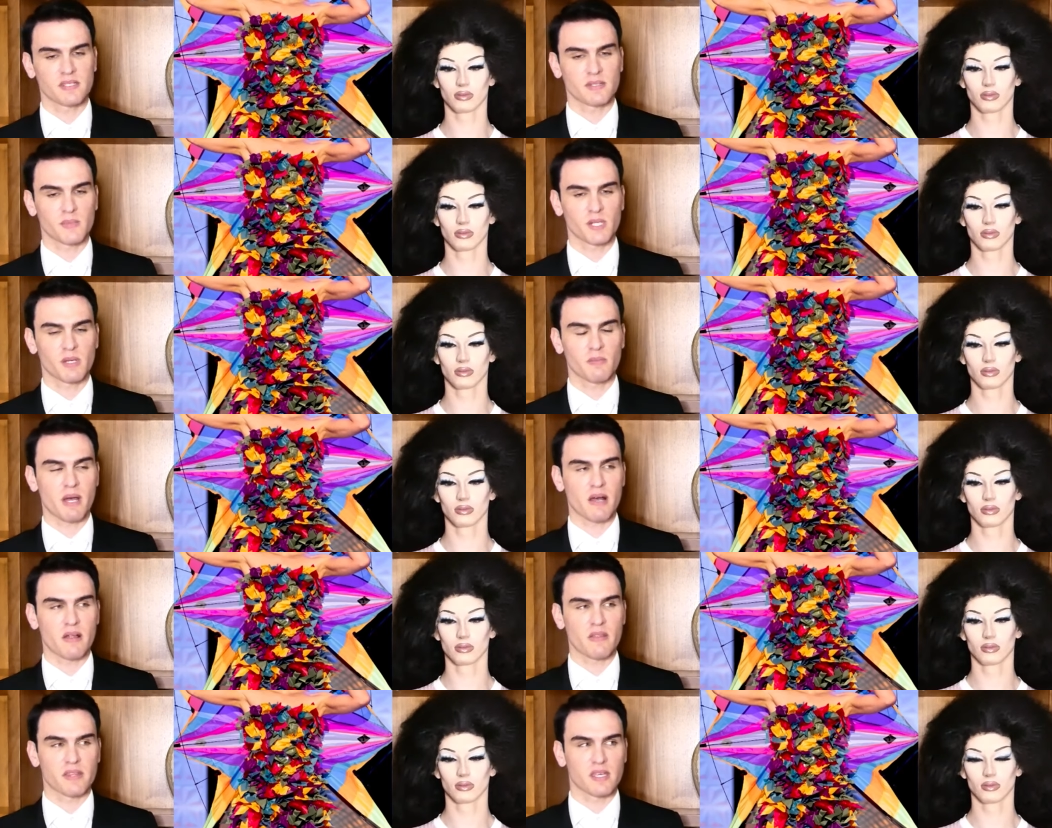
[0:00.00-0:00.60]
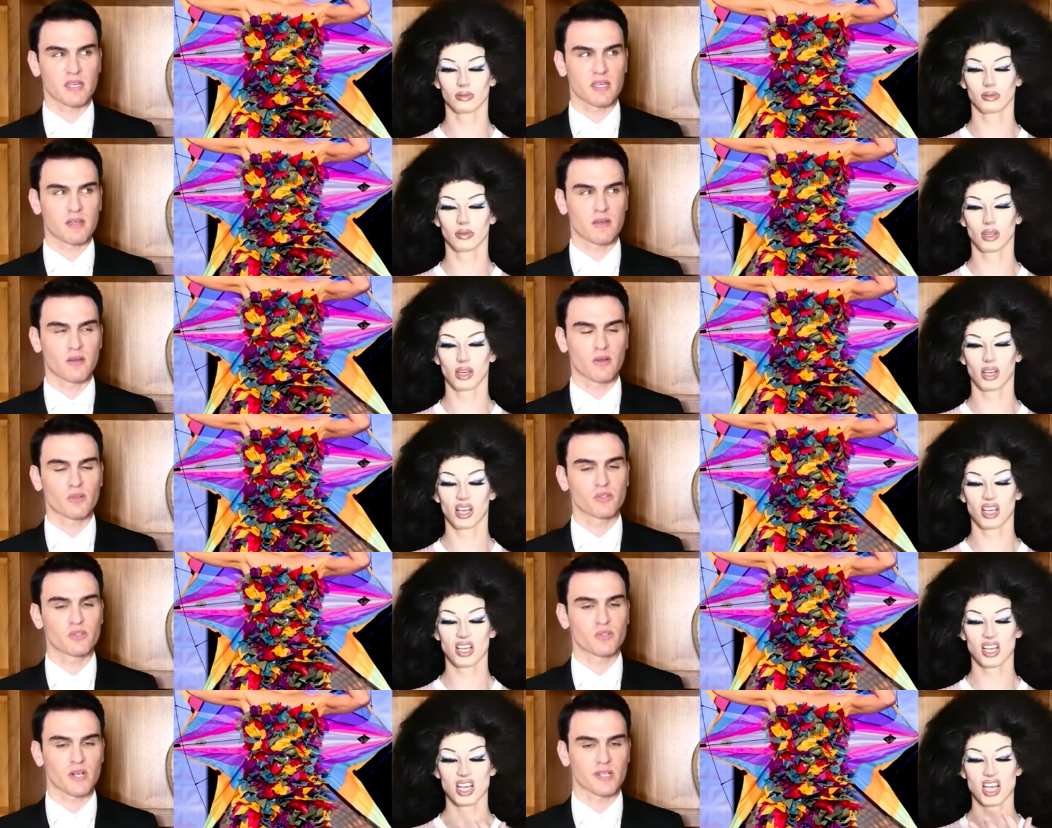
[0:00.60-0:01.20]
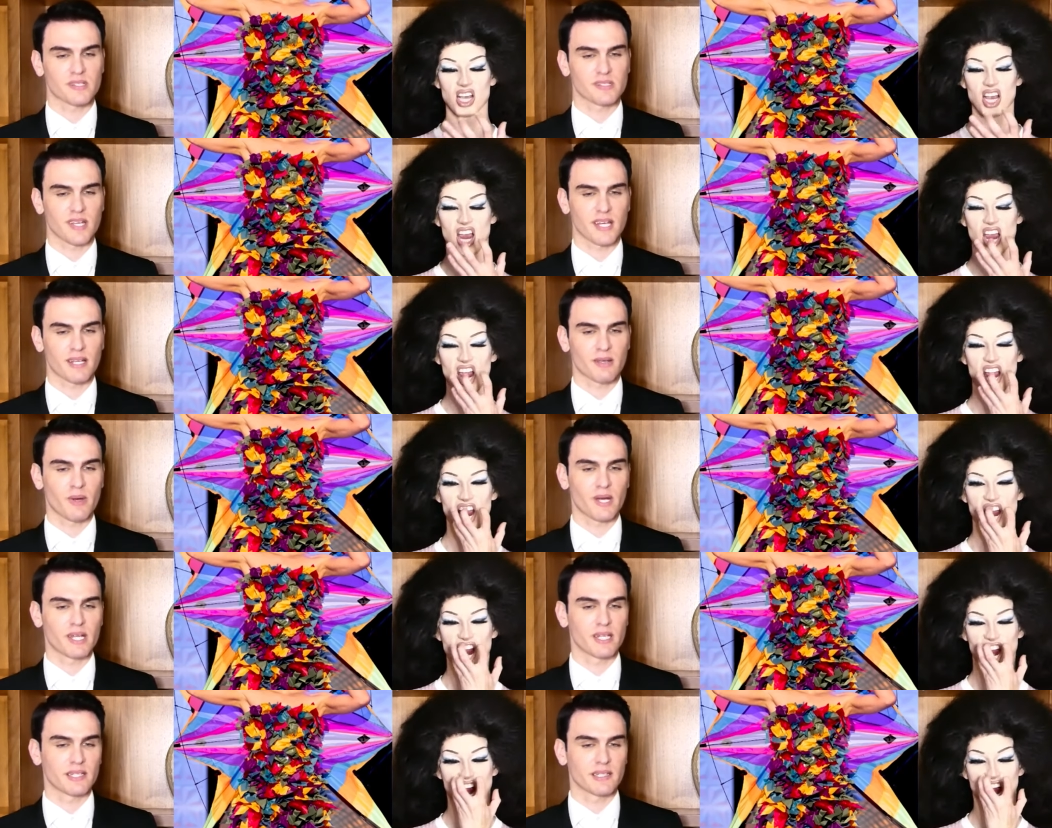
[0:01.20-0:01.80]
Speaker 1: something about the contrast
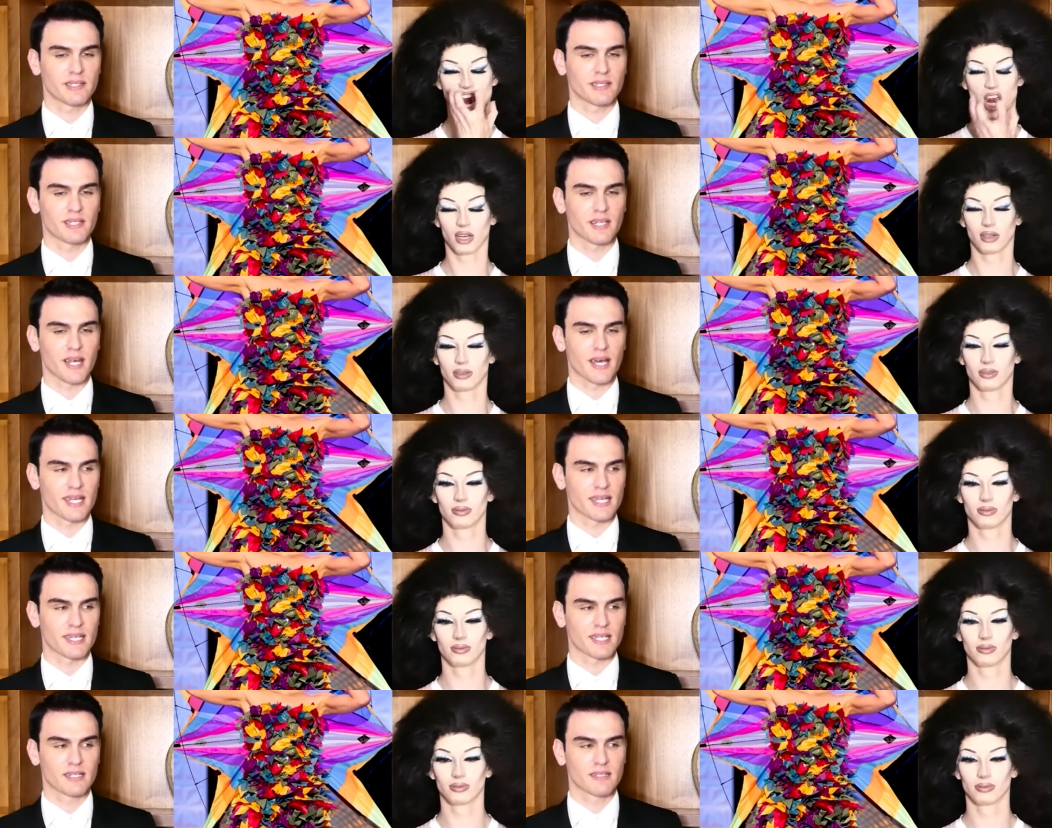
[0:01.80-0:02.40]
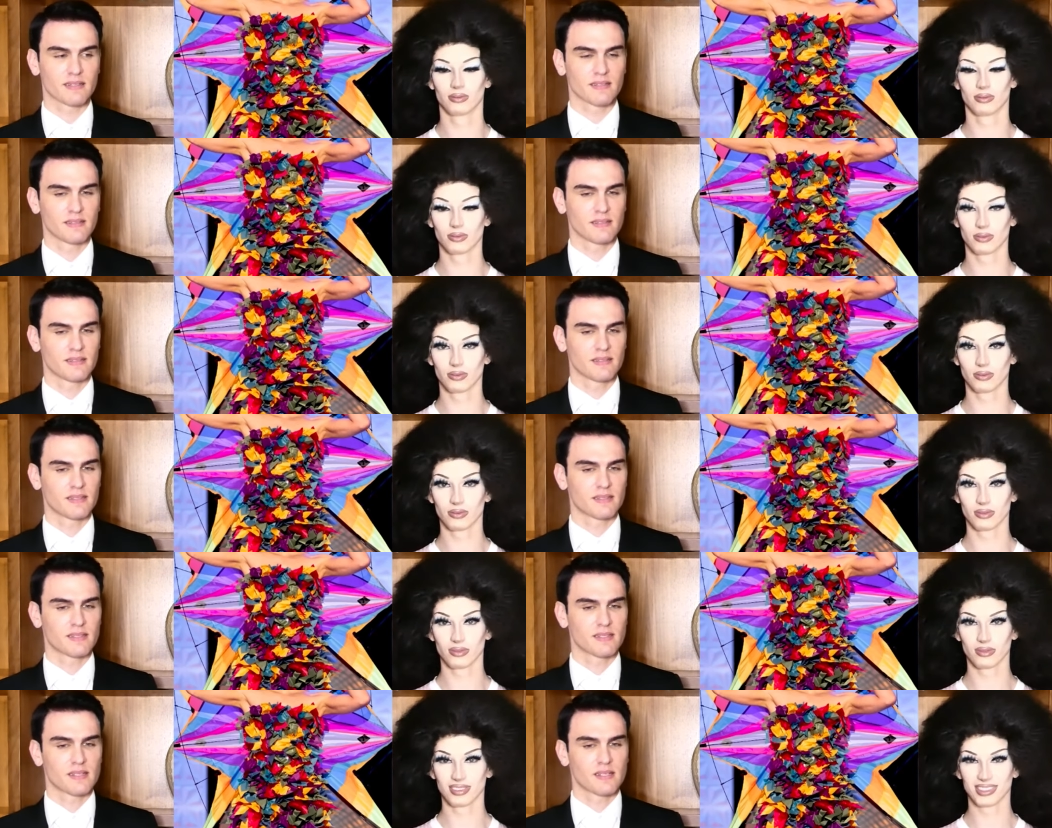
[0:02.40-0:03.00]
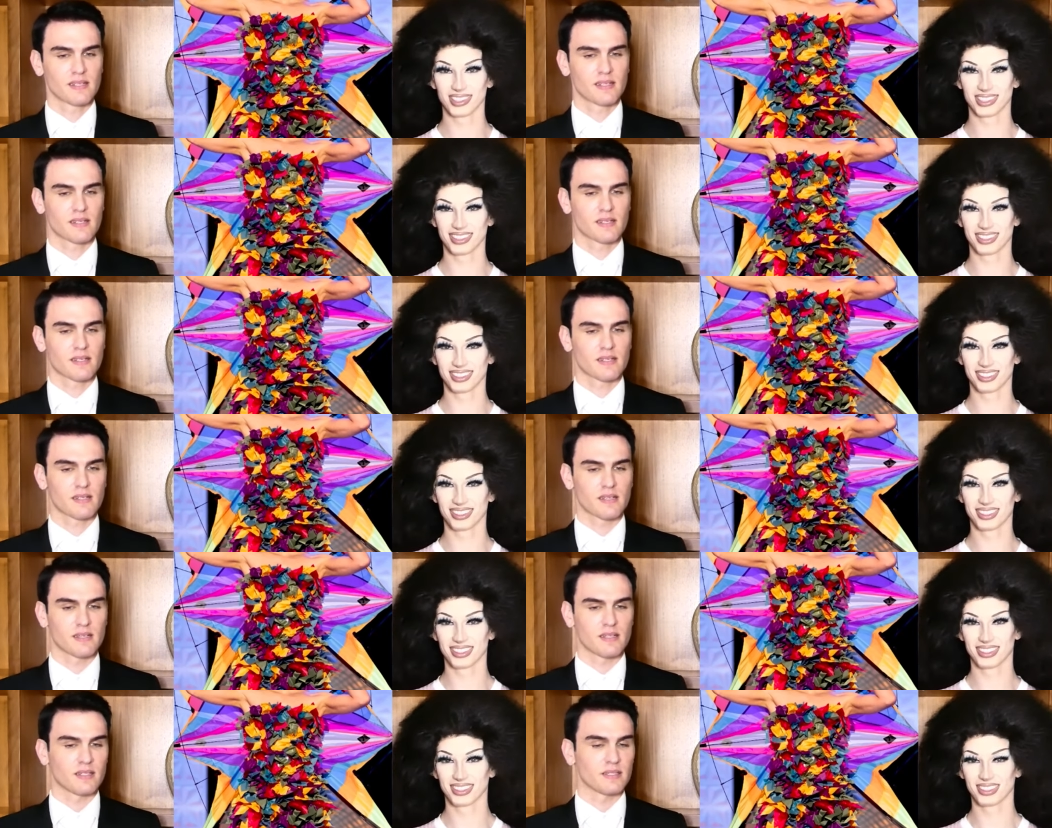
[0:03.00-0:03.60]
I quite like.
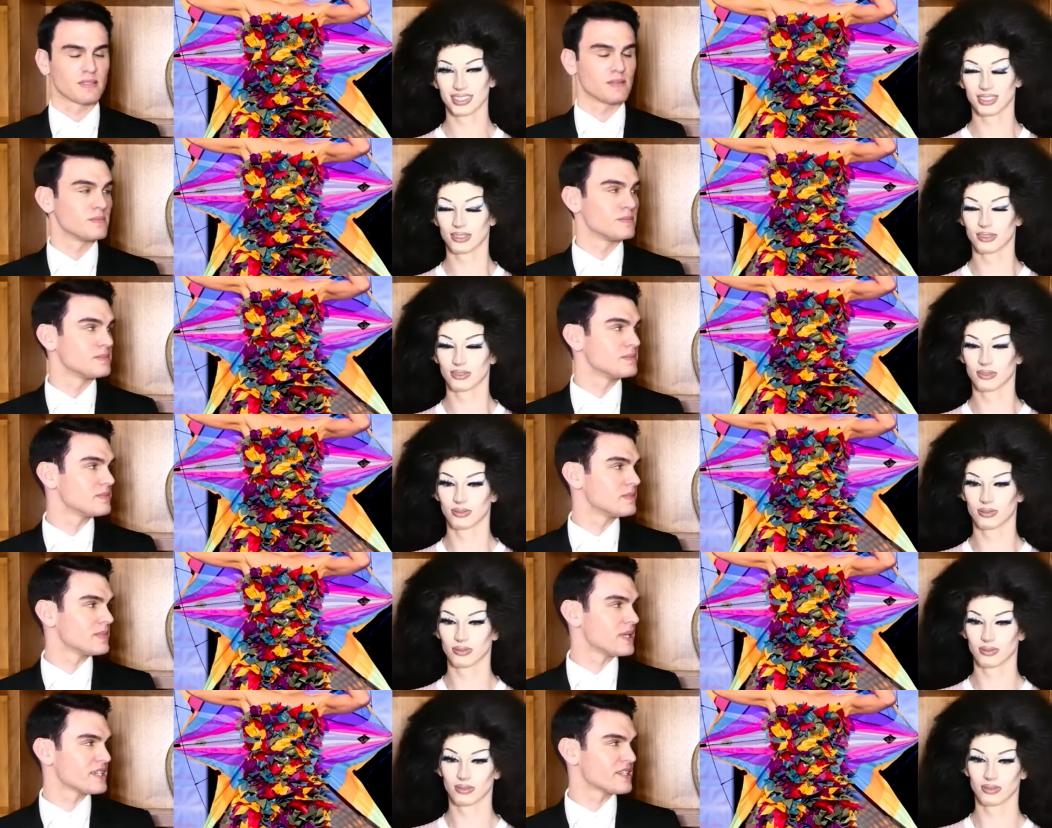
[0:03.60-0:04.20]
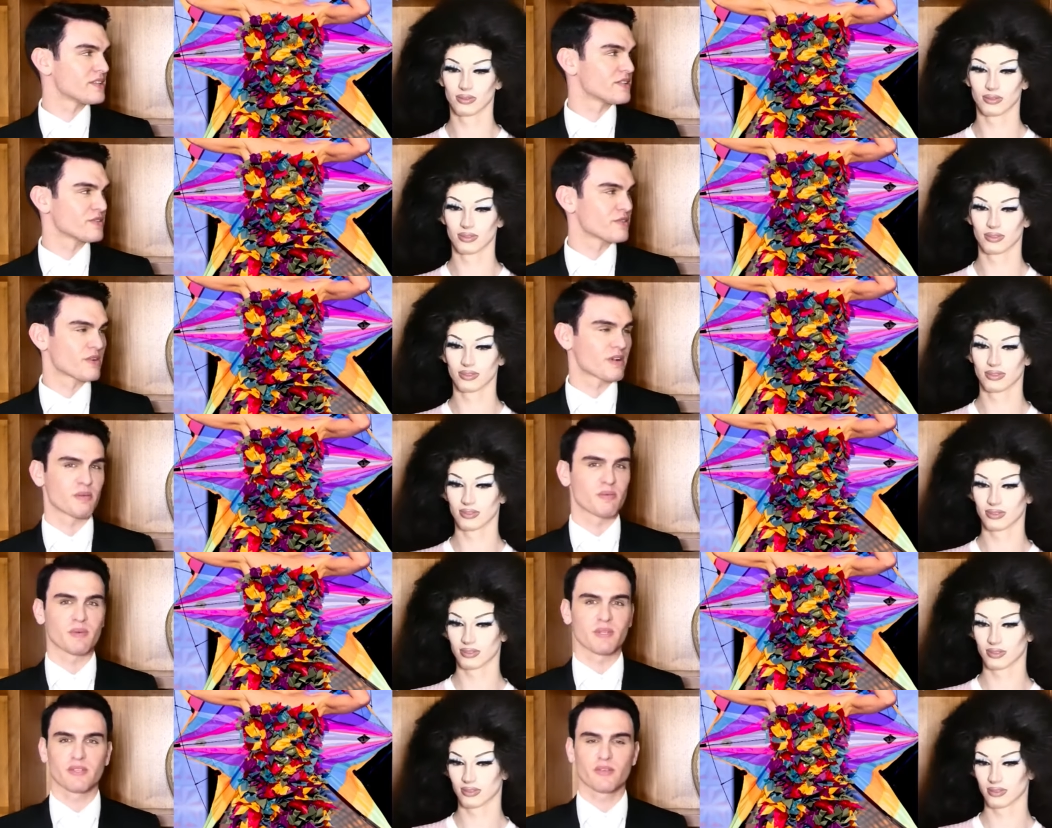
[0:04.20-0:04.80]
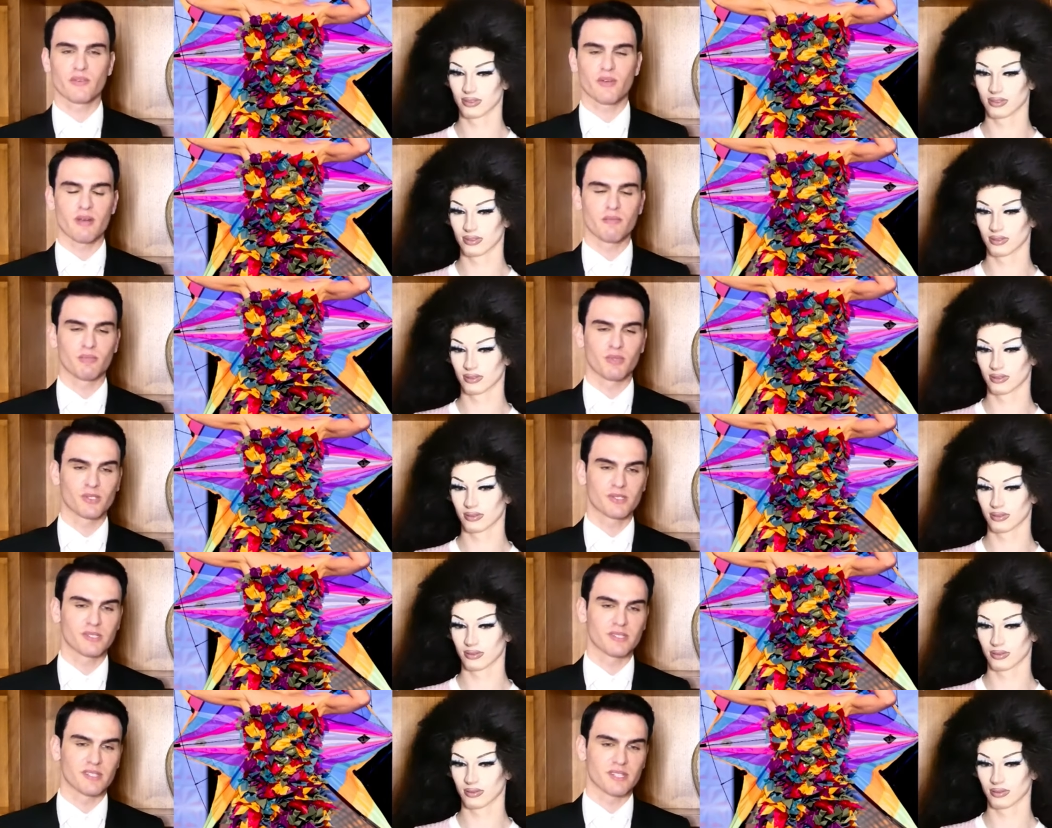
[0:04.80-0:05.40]
Um, I don't agree with Graham
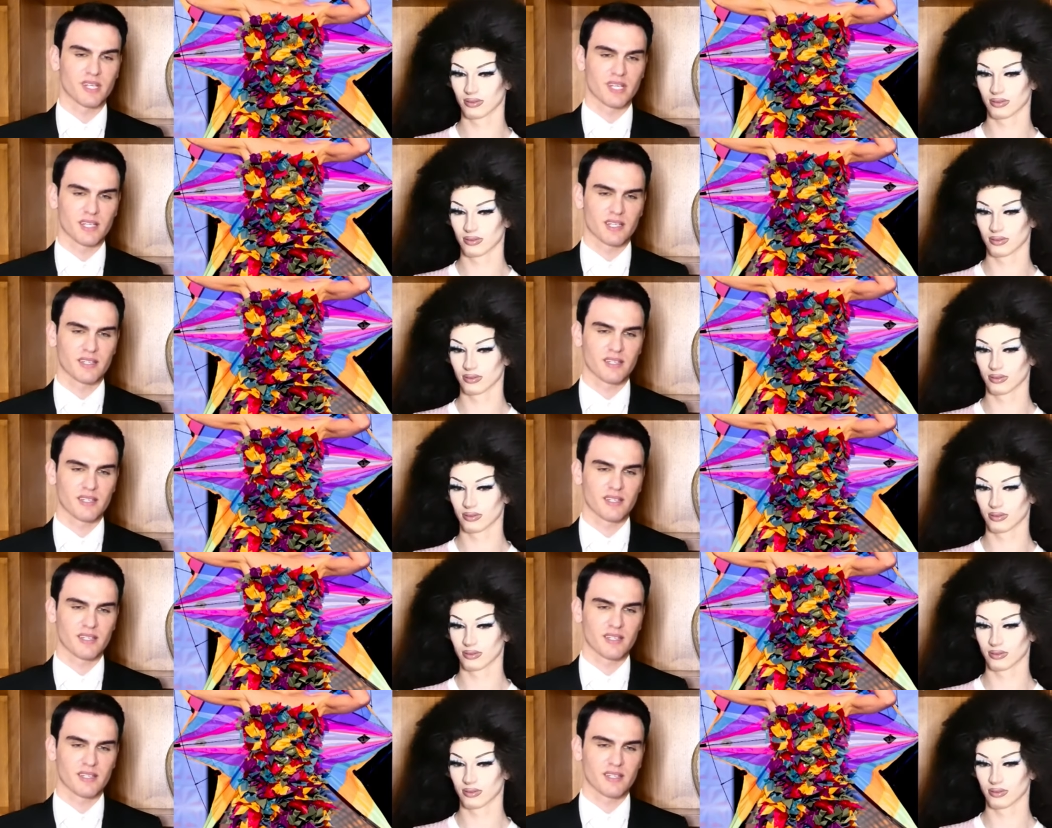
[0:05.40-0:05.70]
Norton that